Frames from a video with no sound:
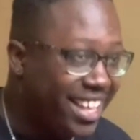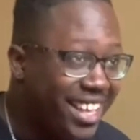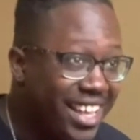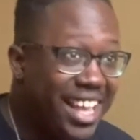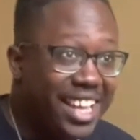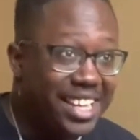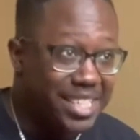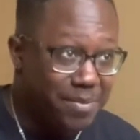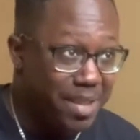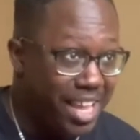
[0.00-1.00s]

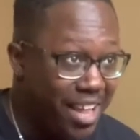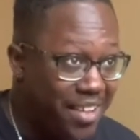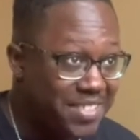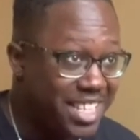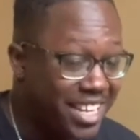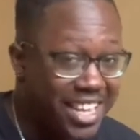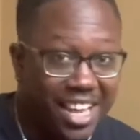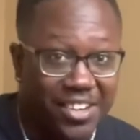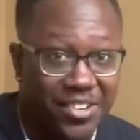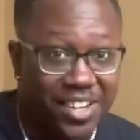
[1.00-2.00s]
This man Offset
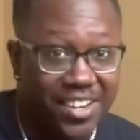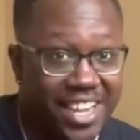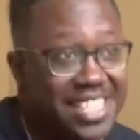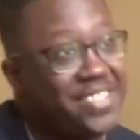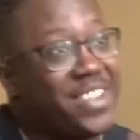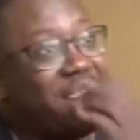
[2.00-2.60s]
kind of going crazy right